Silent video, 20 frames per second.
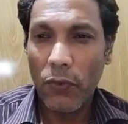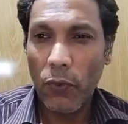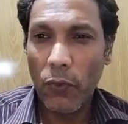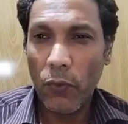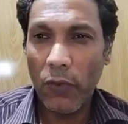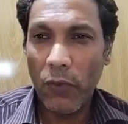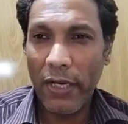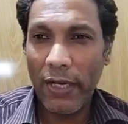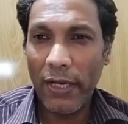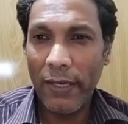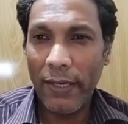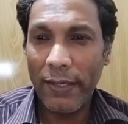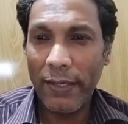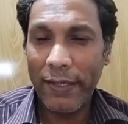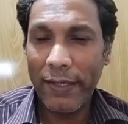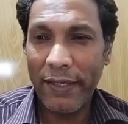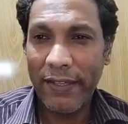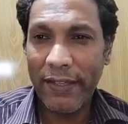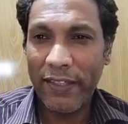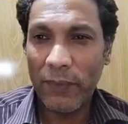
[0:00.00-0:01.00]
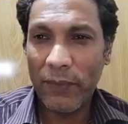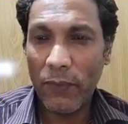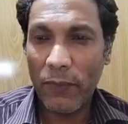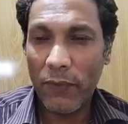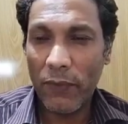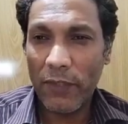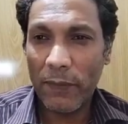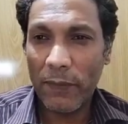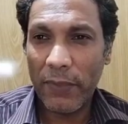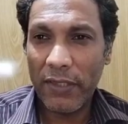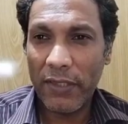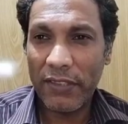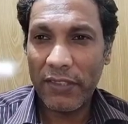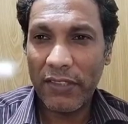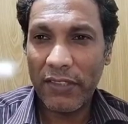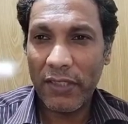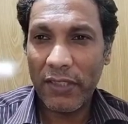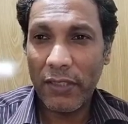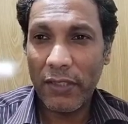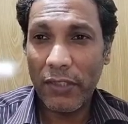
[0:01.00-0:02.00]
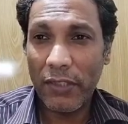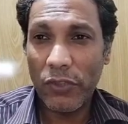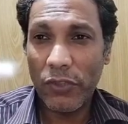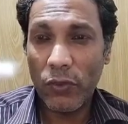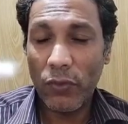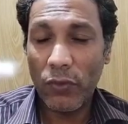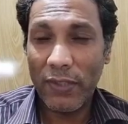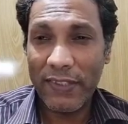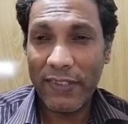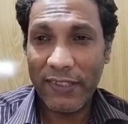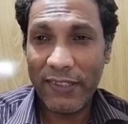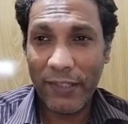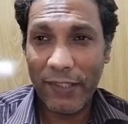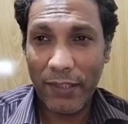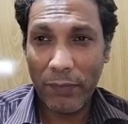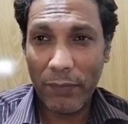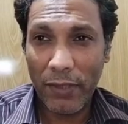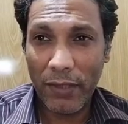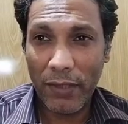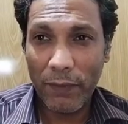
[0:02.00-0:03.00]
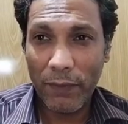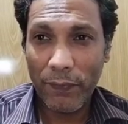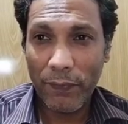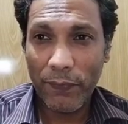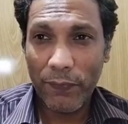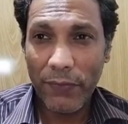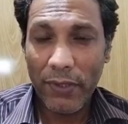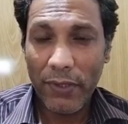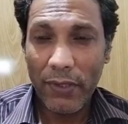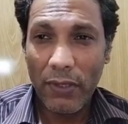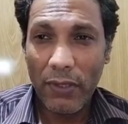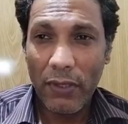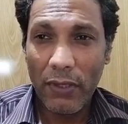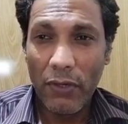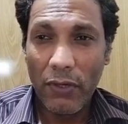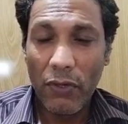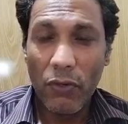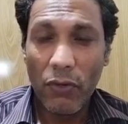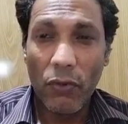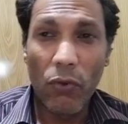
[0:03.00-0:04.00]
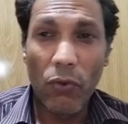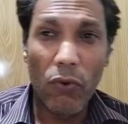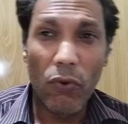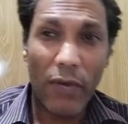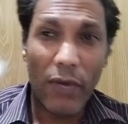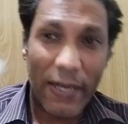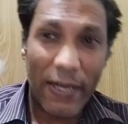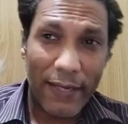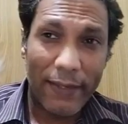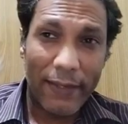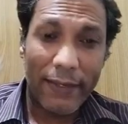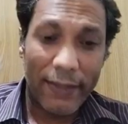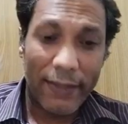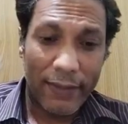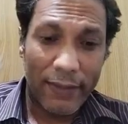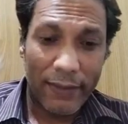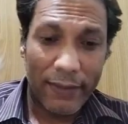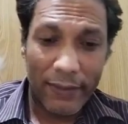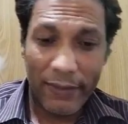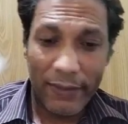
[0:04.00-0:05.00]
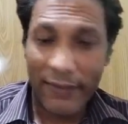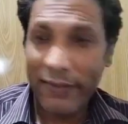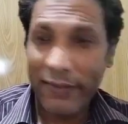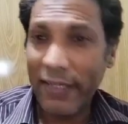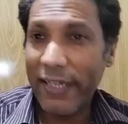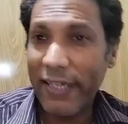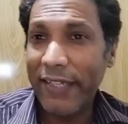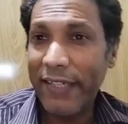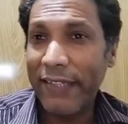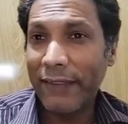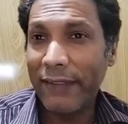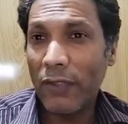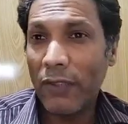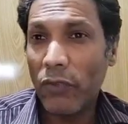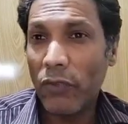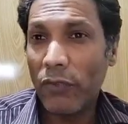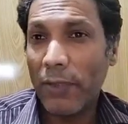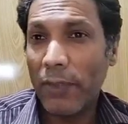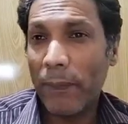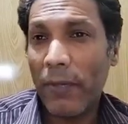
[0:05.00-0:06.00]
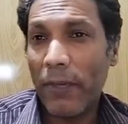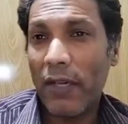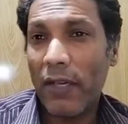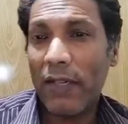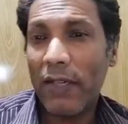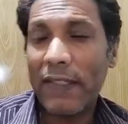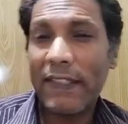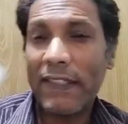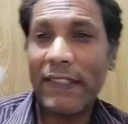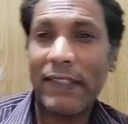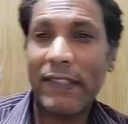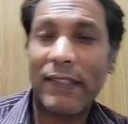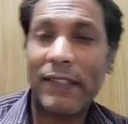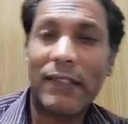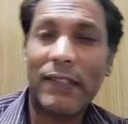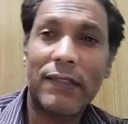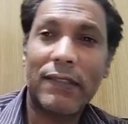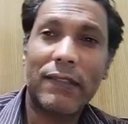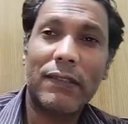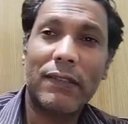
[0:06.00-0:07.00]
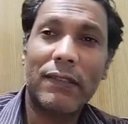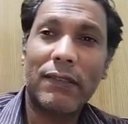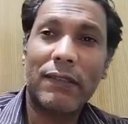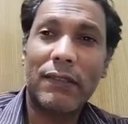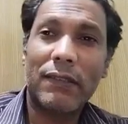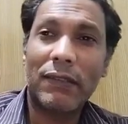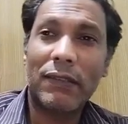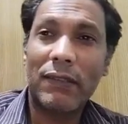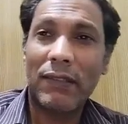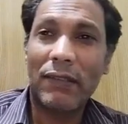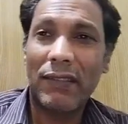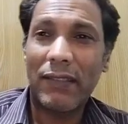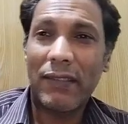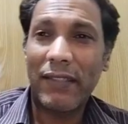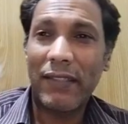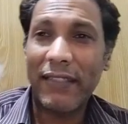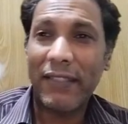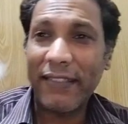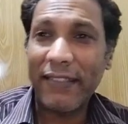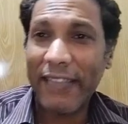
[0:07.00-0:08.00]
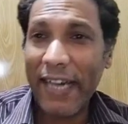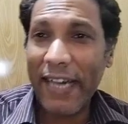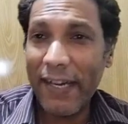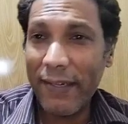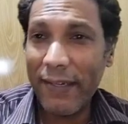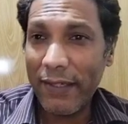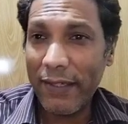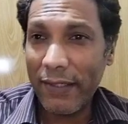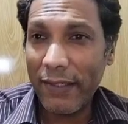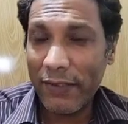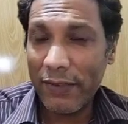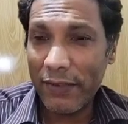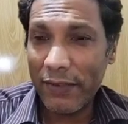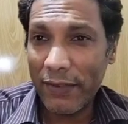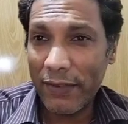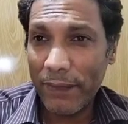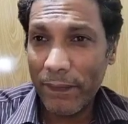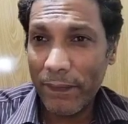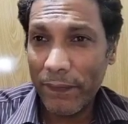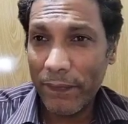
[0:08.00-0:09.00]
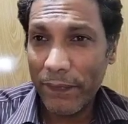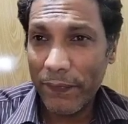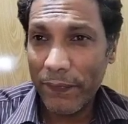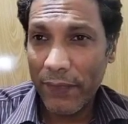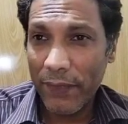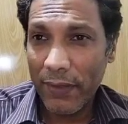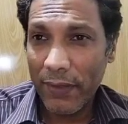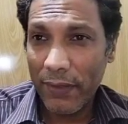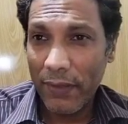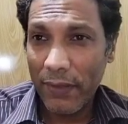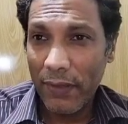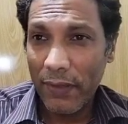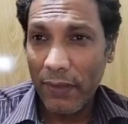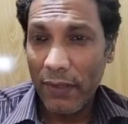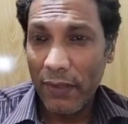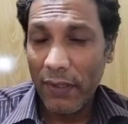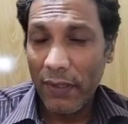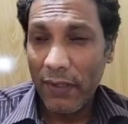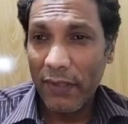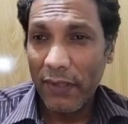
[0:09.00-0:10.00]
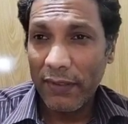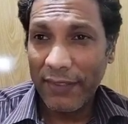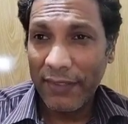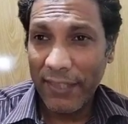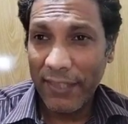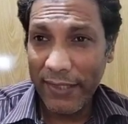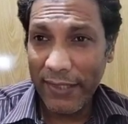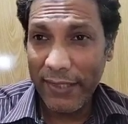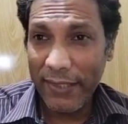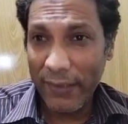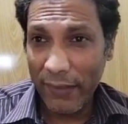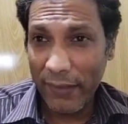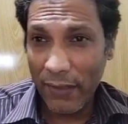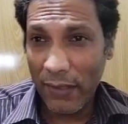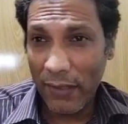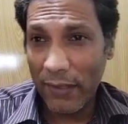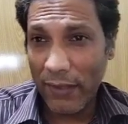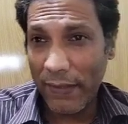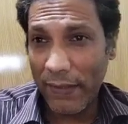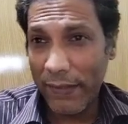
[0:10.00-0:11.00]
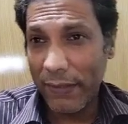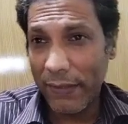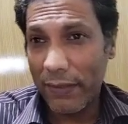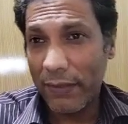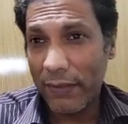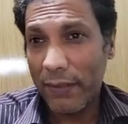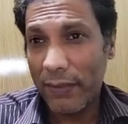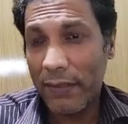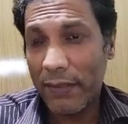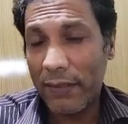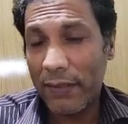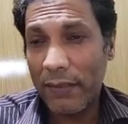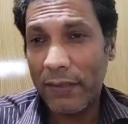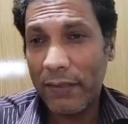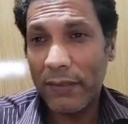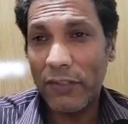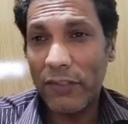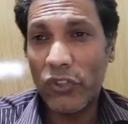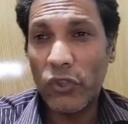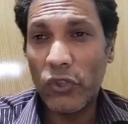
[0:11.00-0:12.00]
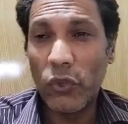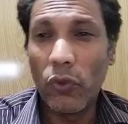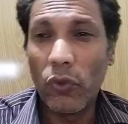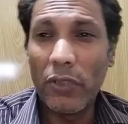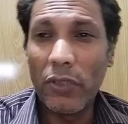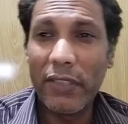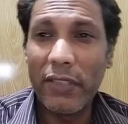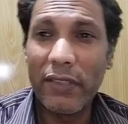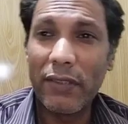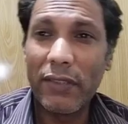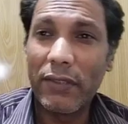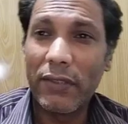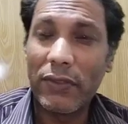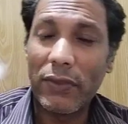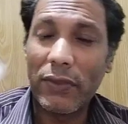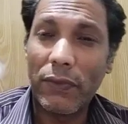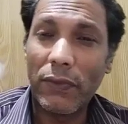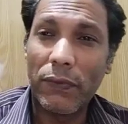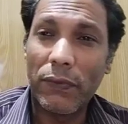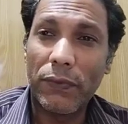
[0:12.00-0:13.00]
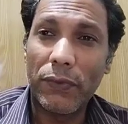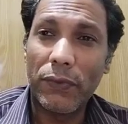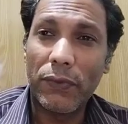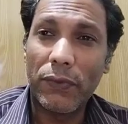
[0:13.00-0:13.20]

OLA spokesperson, issued a statement. OLA is saying that over the past 10 days, 300 soldiers of